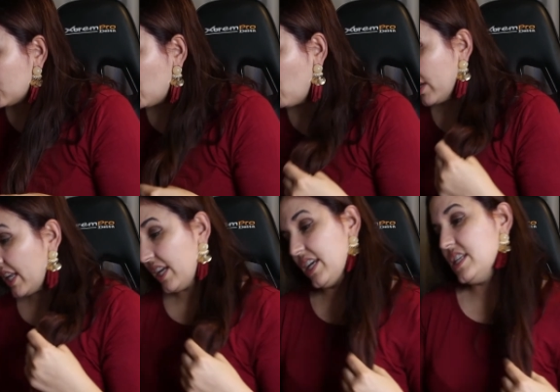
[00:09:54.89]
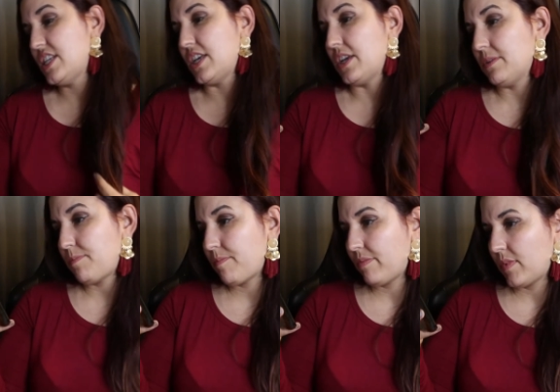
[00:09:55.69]
twenty
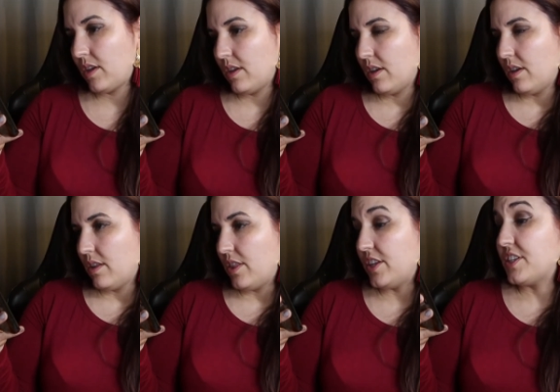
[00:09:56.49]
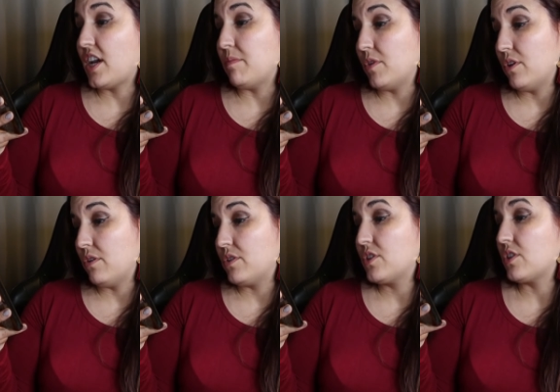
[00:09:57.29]
nineteen The type
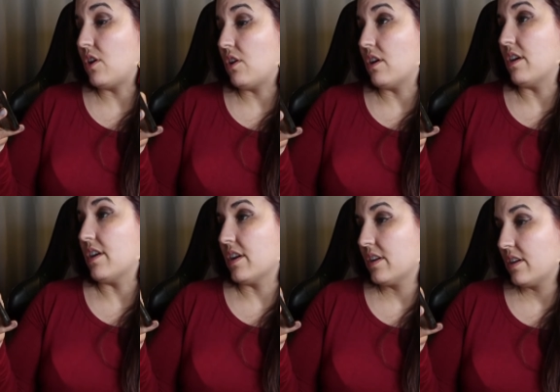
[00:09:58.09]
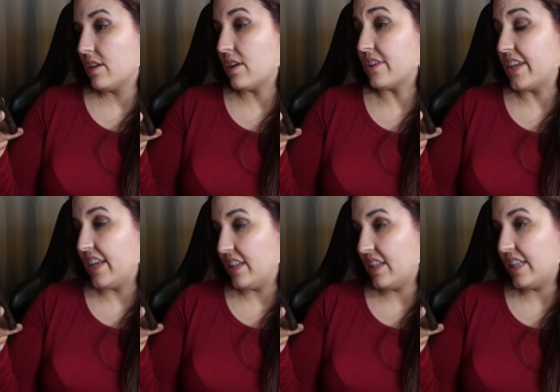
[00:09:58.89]
notes are
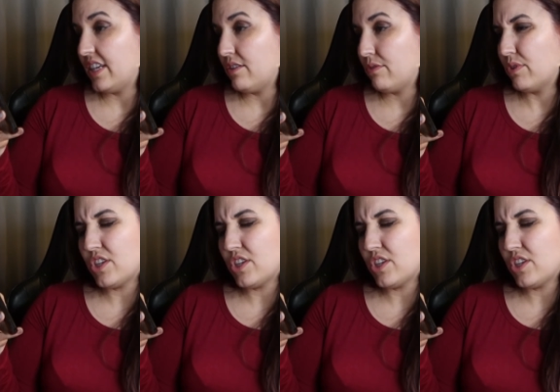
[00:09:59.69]
gardenia leaf,